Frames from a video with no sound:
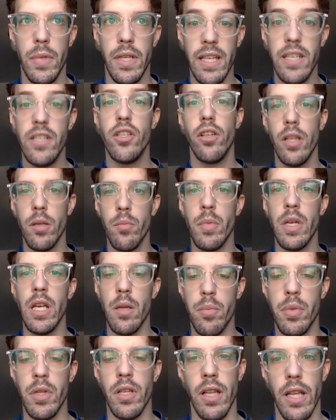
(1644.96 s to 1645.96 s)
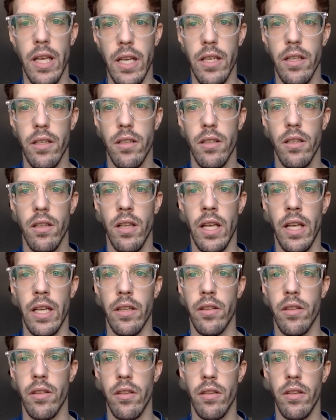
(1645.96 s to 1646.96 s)
digitally manipulate
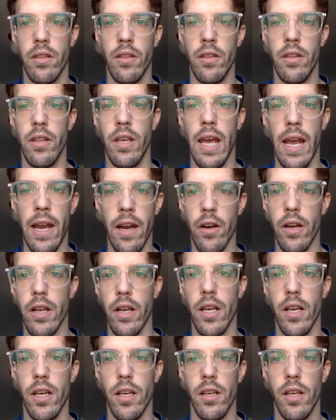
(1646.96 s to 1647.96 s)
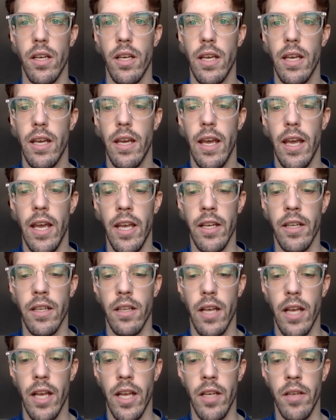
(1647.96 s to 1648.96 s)
like the area
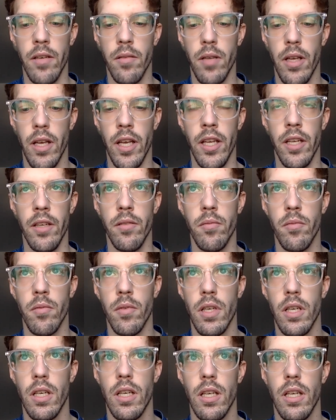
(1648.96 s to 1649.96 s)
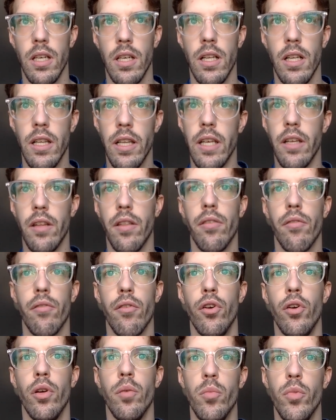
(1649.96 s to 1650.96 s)
and, and, and click
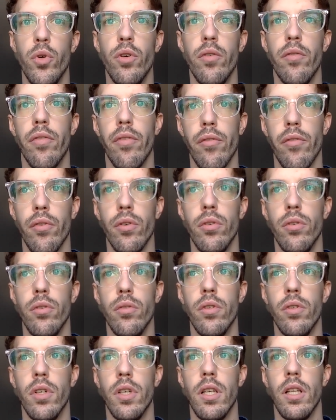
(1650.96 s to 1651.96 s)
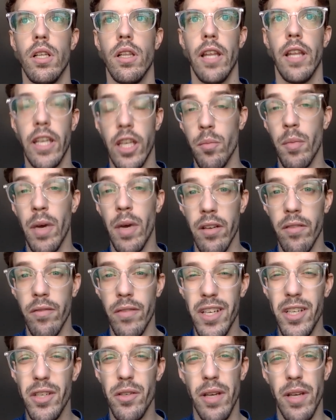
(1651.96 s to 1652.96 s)
through and move through like you might in a
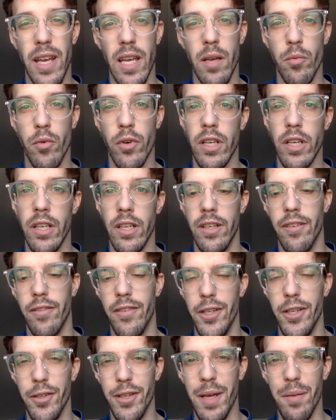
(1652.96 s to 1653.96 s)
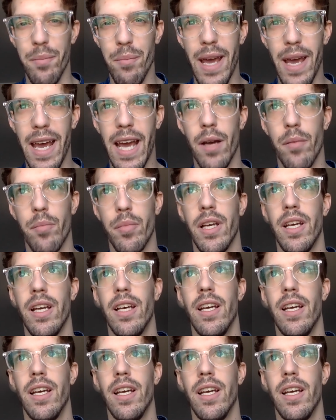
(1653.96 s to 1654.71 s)
video game or in a video game map,